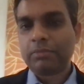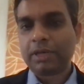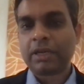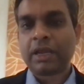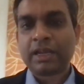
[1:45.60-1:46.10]

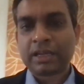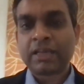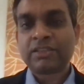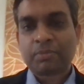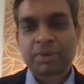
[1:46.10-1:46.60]
it
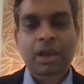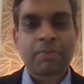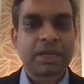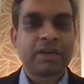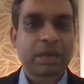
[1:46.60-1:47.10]
ends up
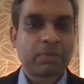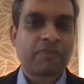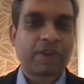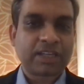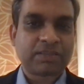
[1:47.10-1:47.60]
becoming a game
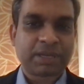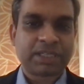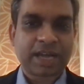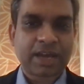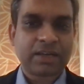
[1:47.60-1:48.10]
of last man
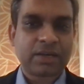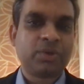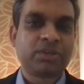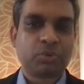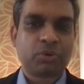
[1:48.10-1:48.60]
standing, who
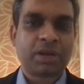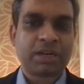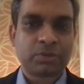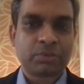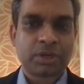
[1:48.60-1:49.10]
has more
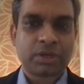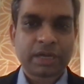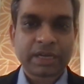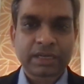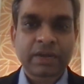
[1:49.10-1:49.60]
money to burn.
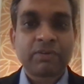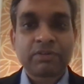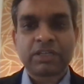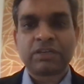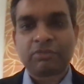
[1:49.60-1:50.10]
It never
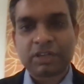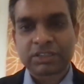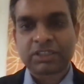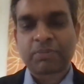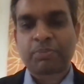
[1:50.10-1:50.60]

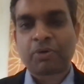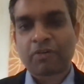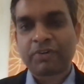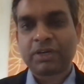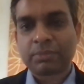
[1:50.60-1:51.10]
reaches that
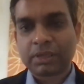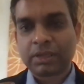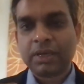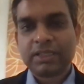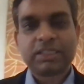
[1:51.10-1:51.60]
profitable,
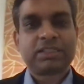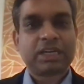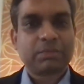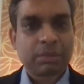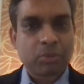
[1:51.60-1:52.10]

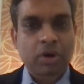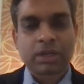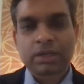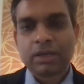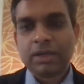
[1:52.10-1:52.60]
sustainable
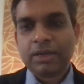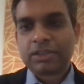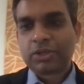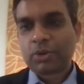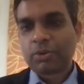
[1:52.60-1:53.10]
model.
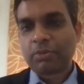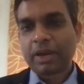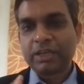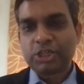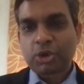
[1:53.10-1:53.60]
So
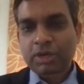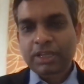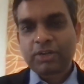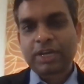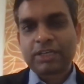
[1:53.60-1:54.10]
ensuring
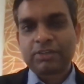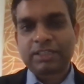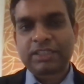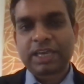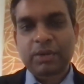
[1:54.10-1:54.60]
that you get to
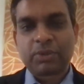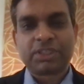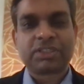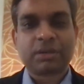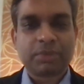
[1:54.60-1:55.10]
that scale
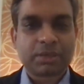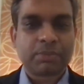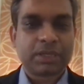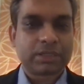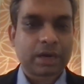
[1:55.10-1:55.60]
versus
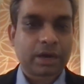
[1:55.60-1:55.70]
commitment,